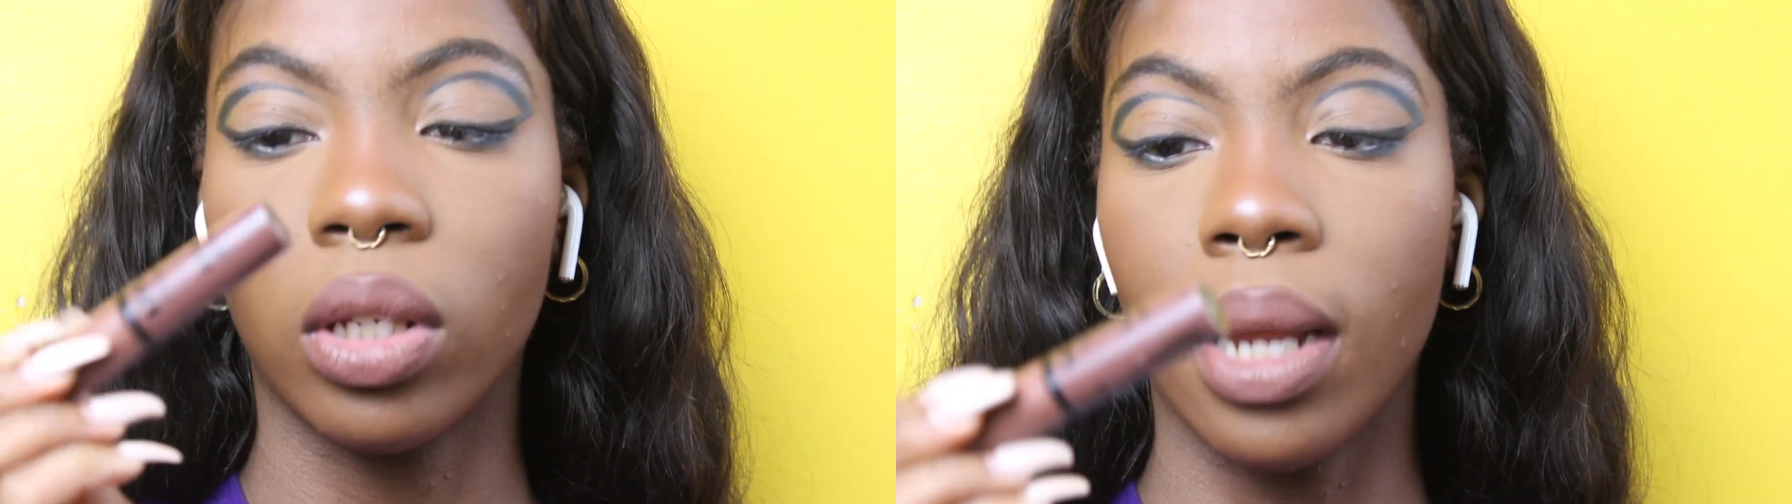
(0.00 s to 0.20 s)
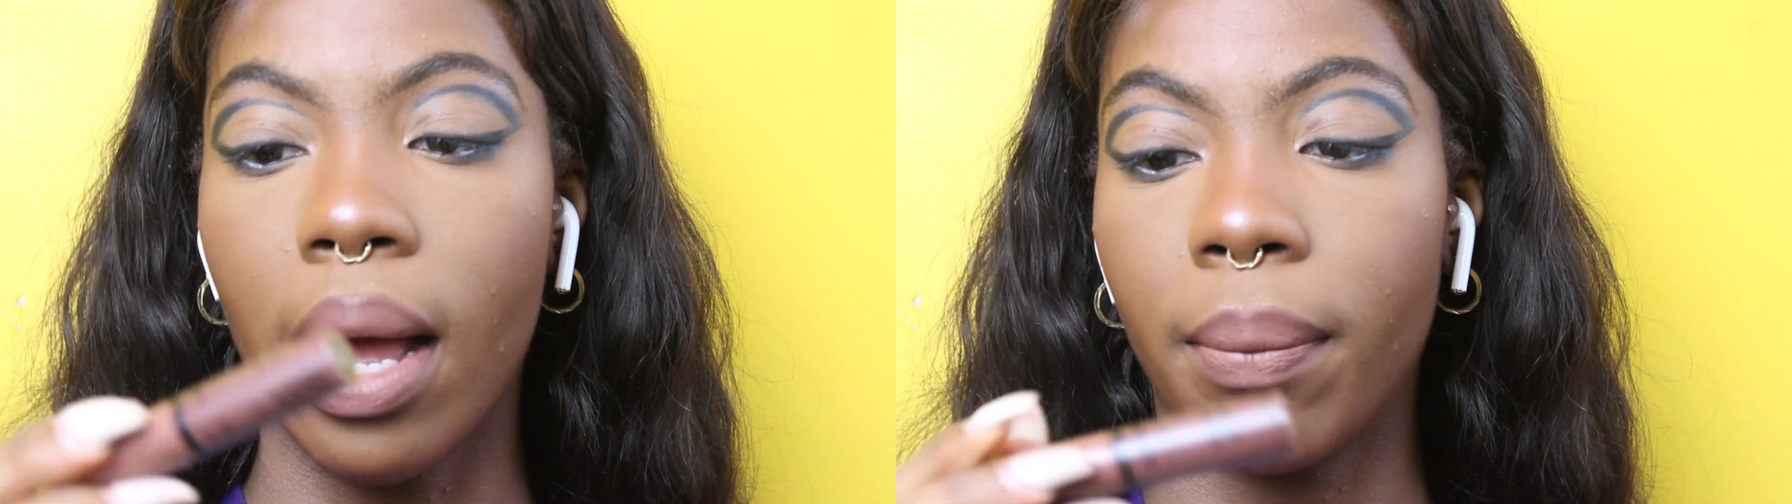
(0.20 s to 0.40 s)

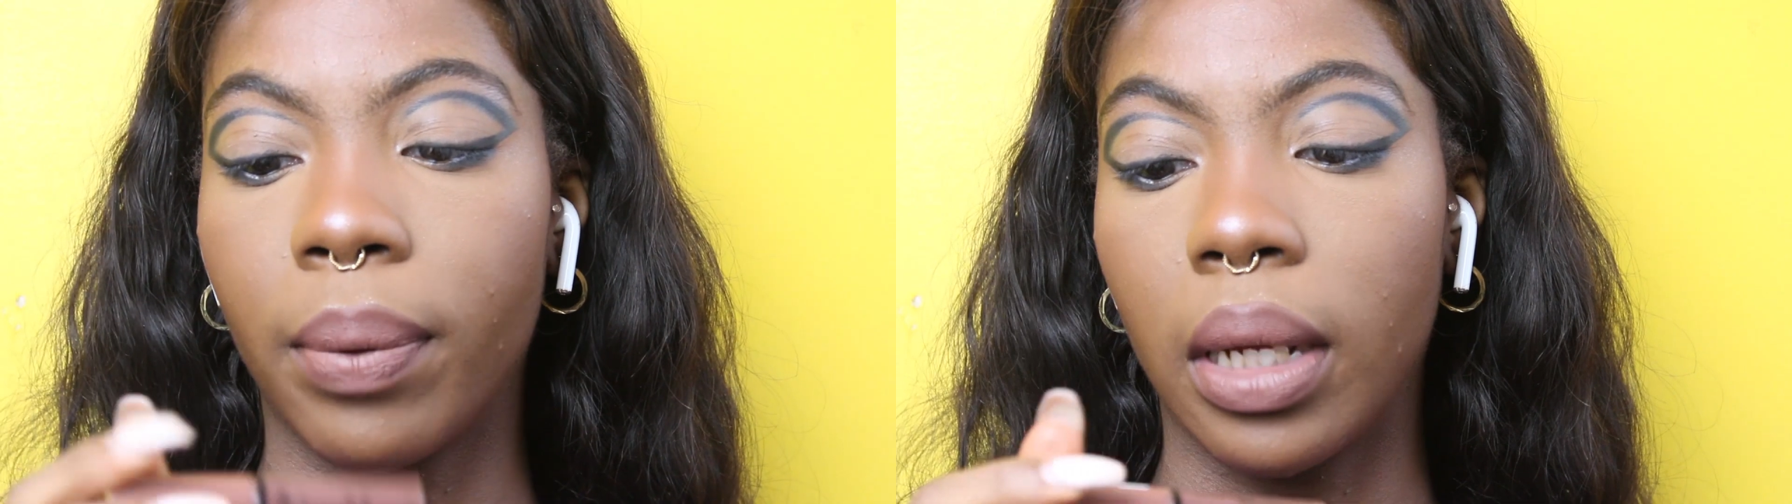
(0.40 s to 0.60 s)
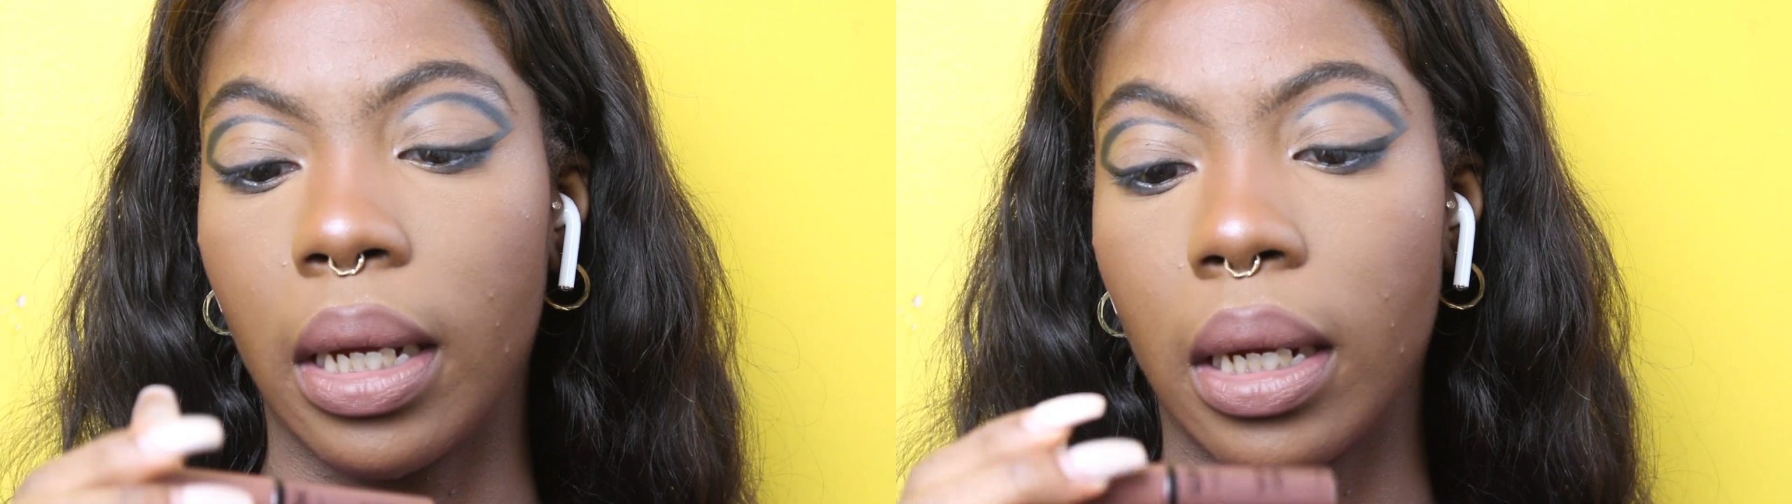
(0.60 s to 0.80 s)

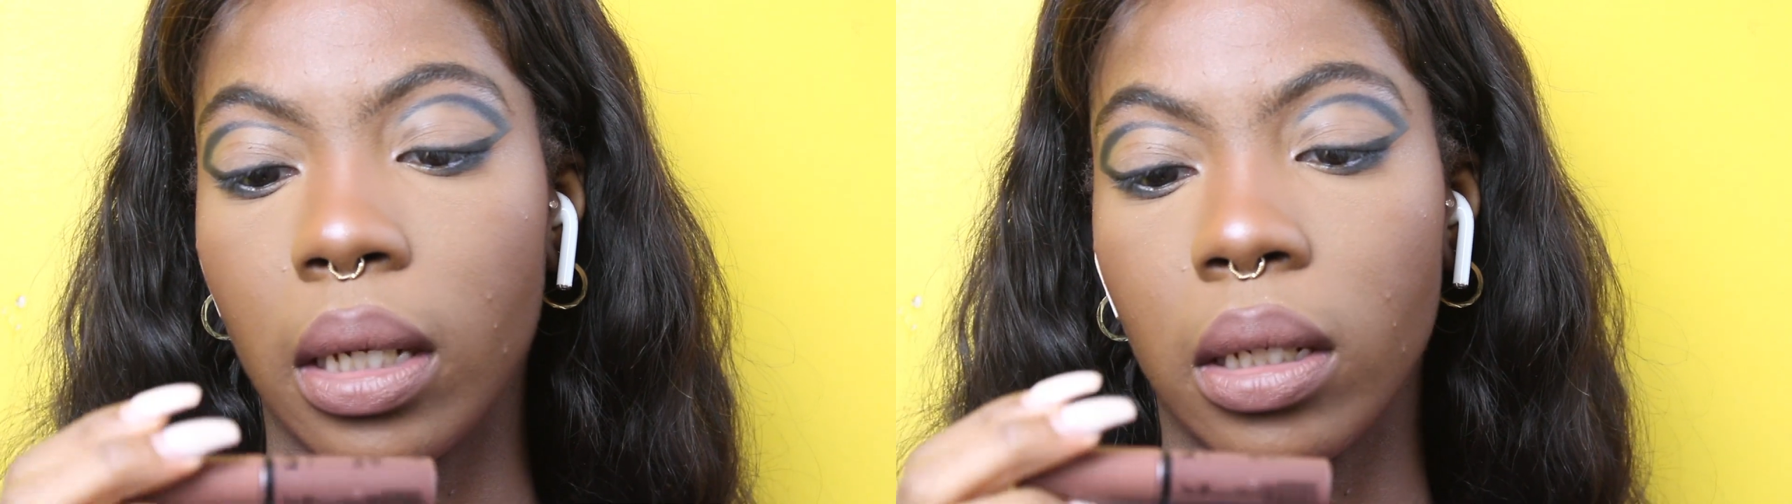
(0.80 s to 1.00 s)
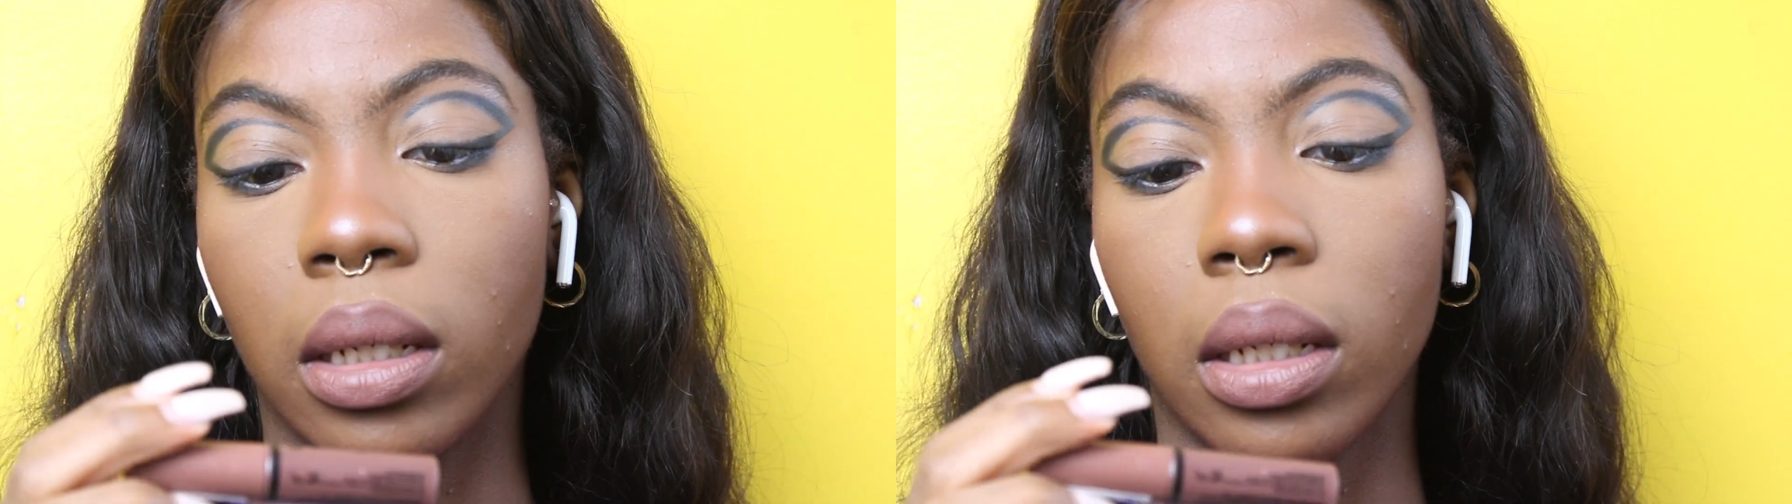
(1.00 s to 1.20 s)
Snap
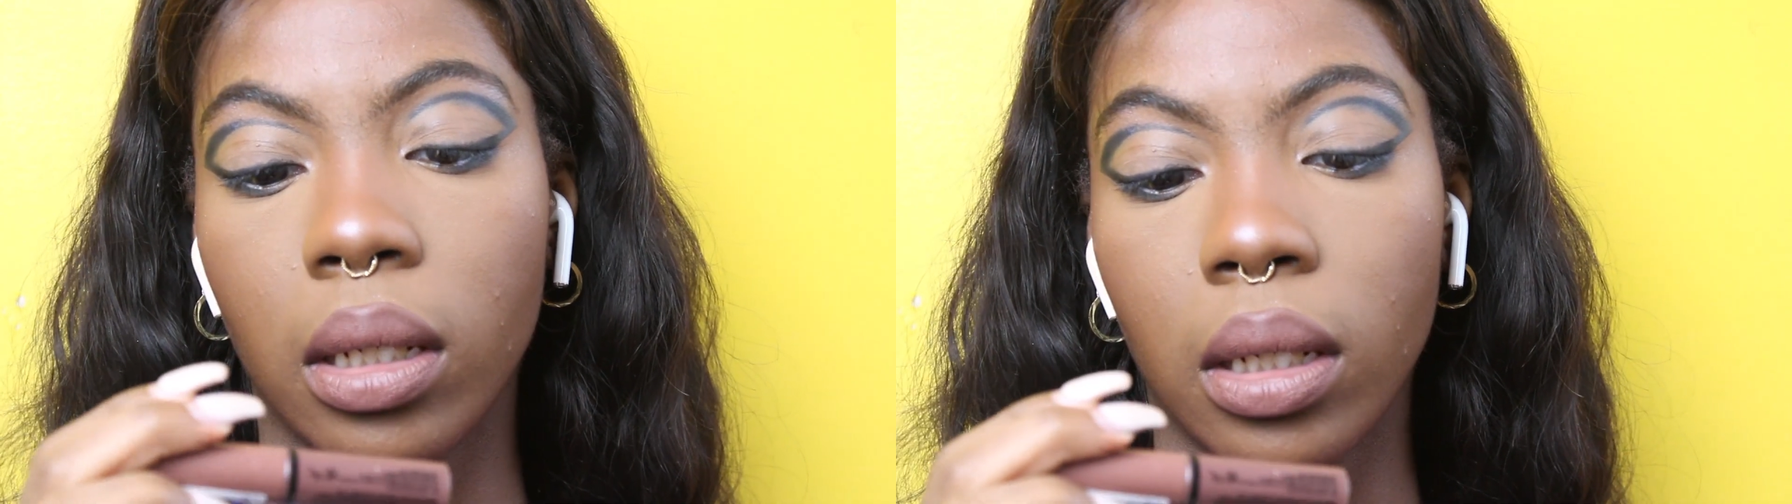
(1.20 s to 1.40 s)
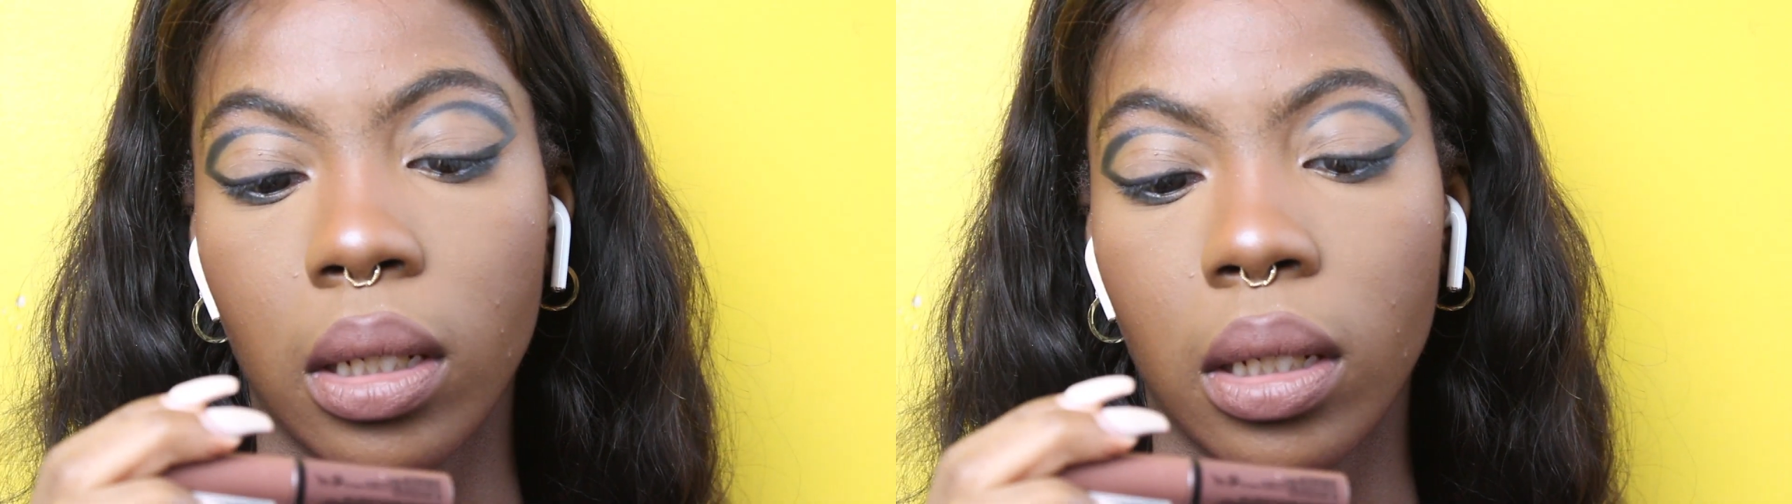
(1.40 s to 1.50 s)
in